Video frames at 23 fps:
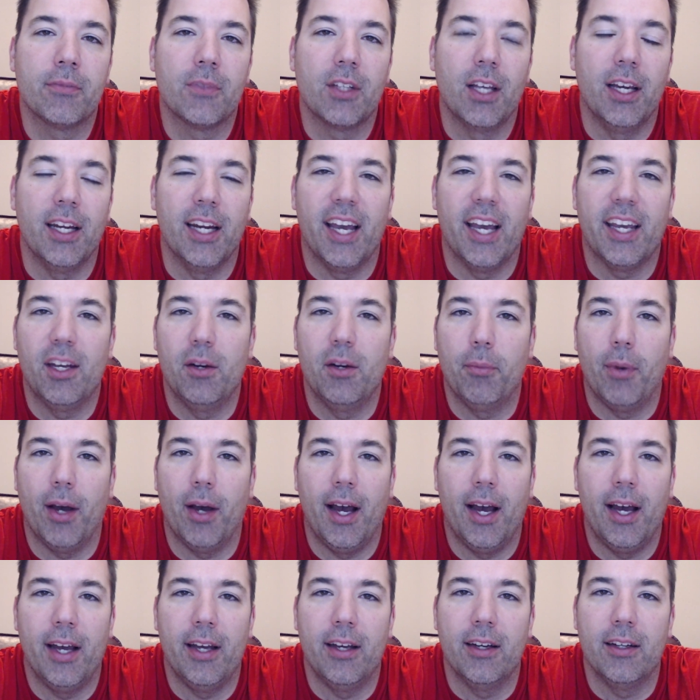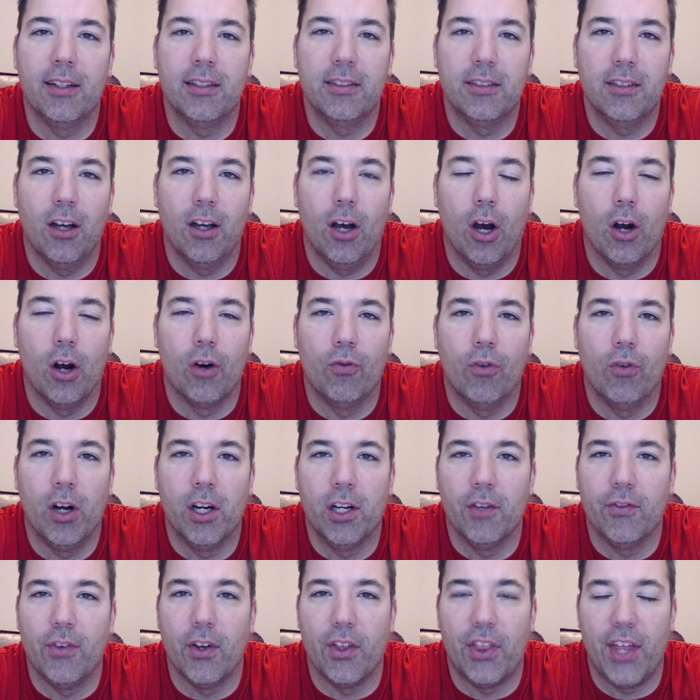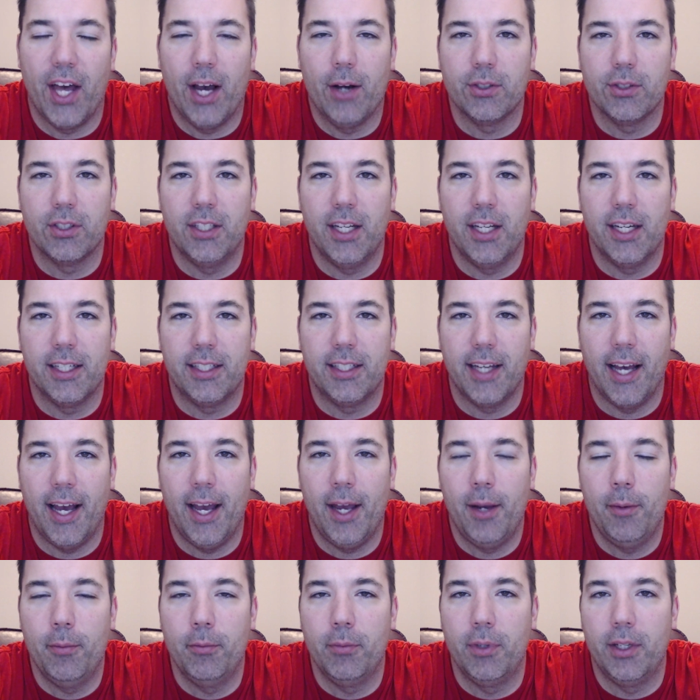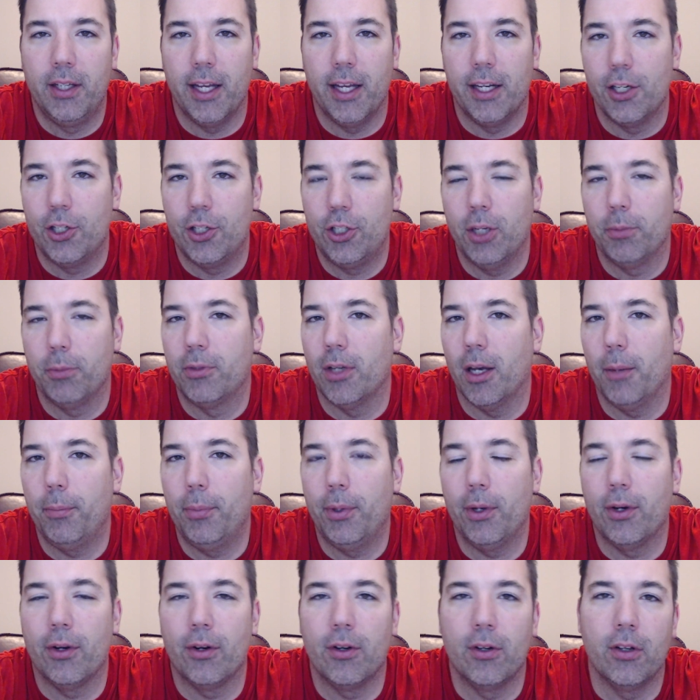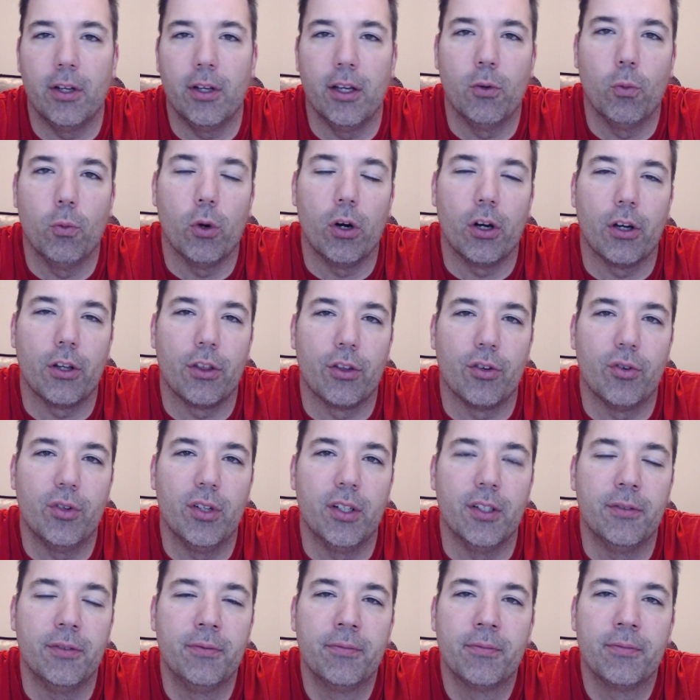and I can buy a run of 1,000 at a time, get it shipped up here, and work through it.